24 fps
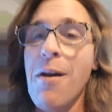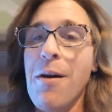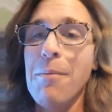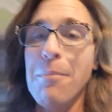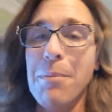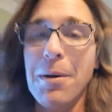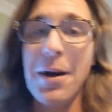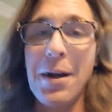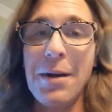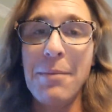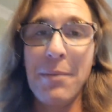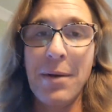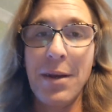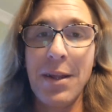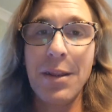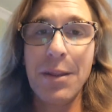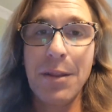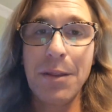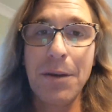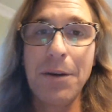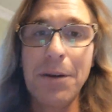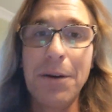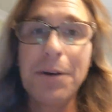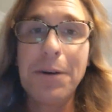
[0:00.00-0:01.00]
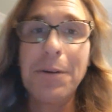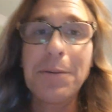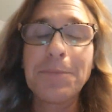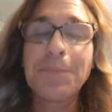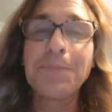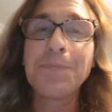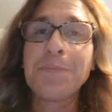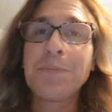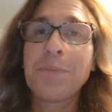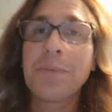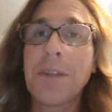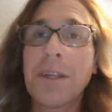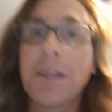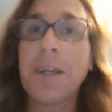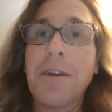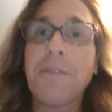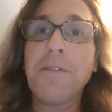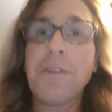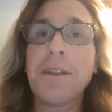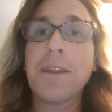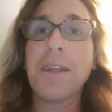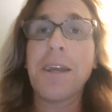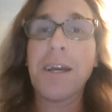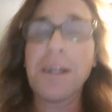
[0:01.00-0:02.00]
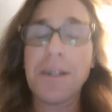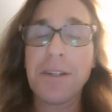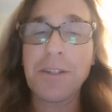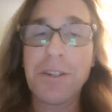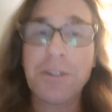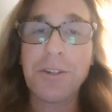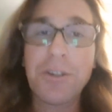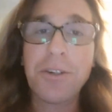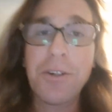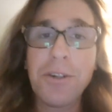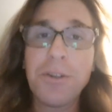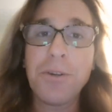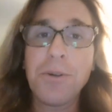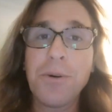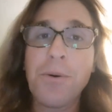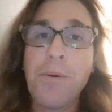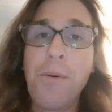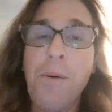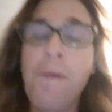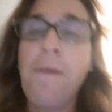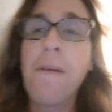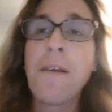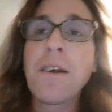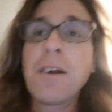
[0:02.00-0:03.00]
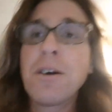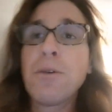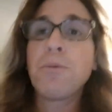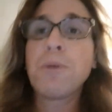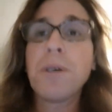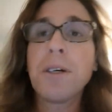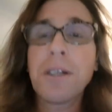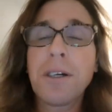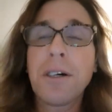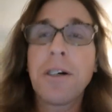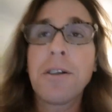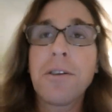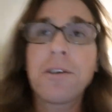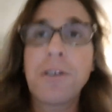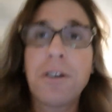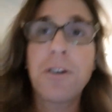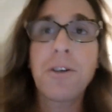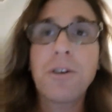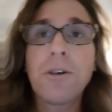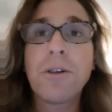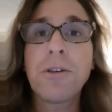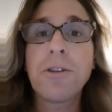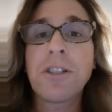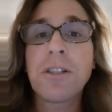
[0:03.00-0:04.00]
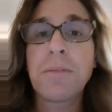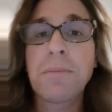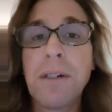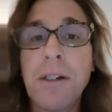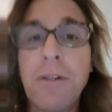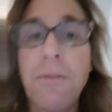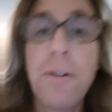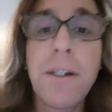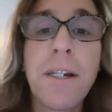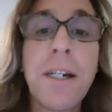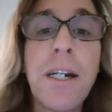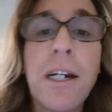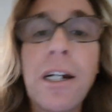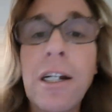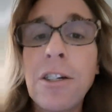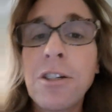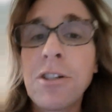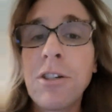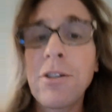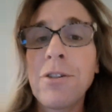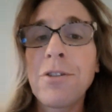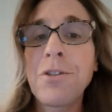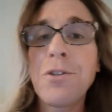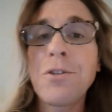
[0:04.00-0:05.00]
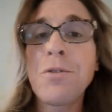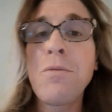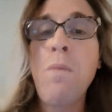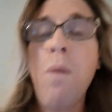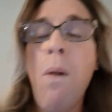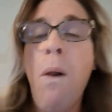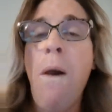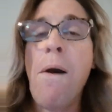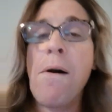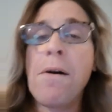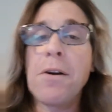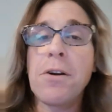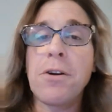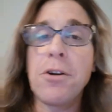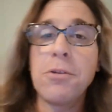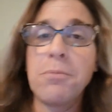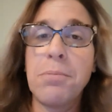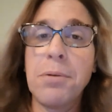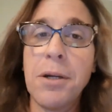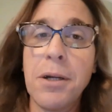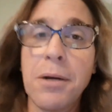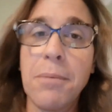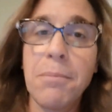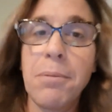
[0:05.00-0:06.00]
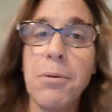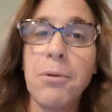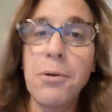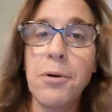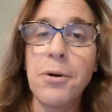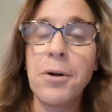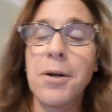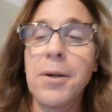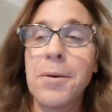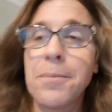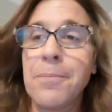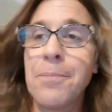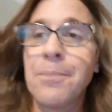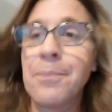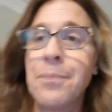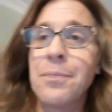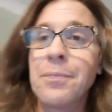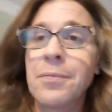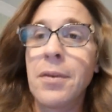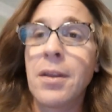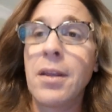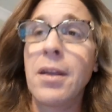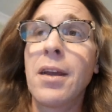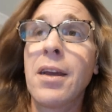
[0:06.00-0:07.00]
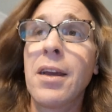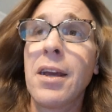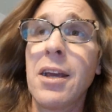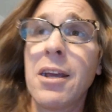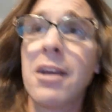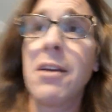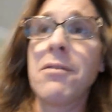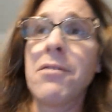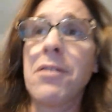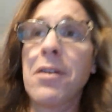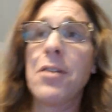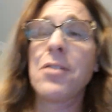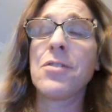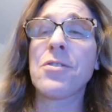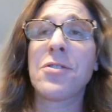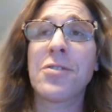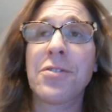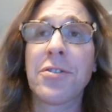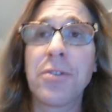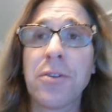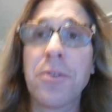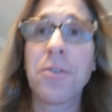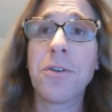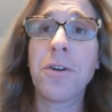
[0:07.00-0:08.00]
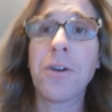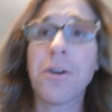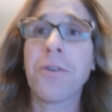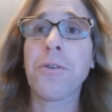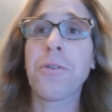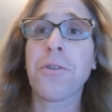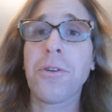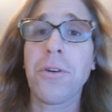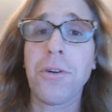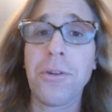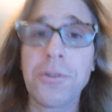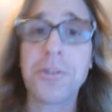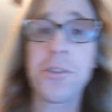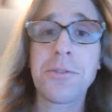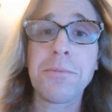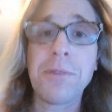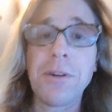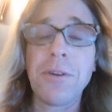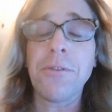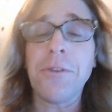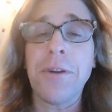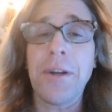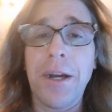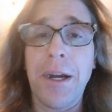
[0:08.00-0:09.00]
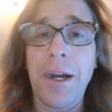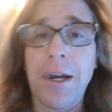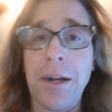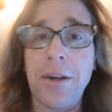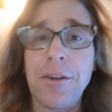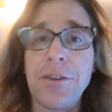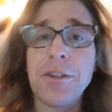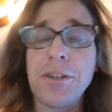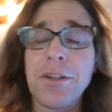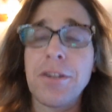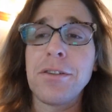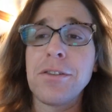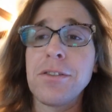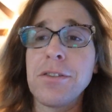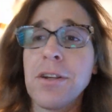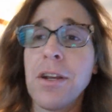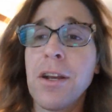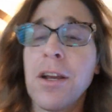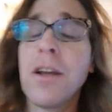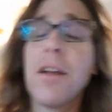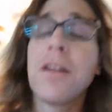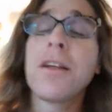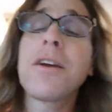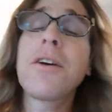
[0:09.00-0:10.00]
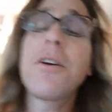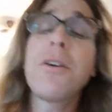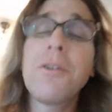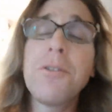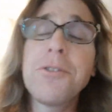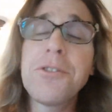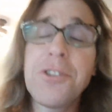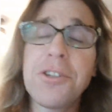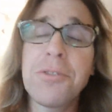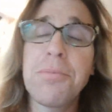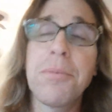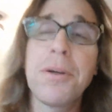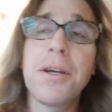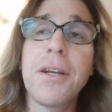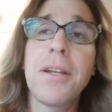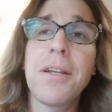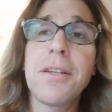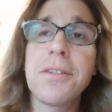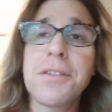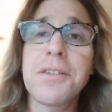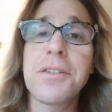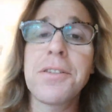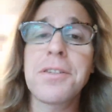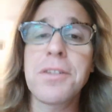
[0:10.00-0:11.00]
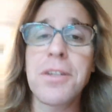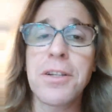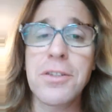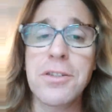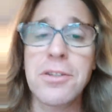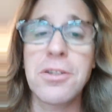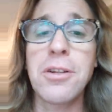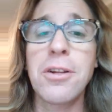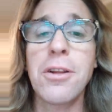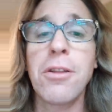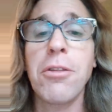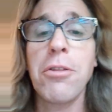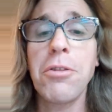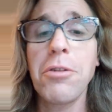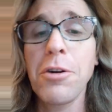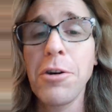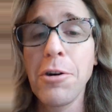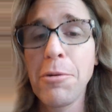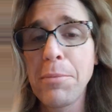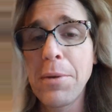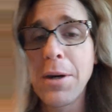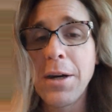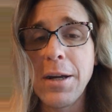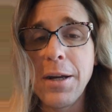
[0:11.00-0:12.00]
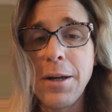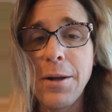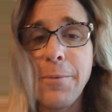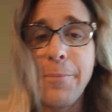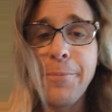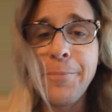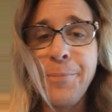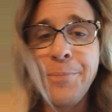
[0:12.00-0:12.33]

by menthol. Given that's true, what other Goldschmidt reactions could be employed? Even pseudo Goldschmidt reactions. Goldschmidt is essentially thermite.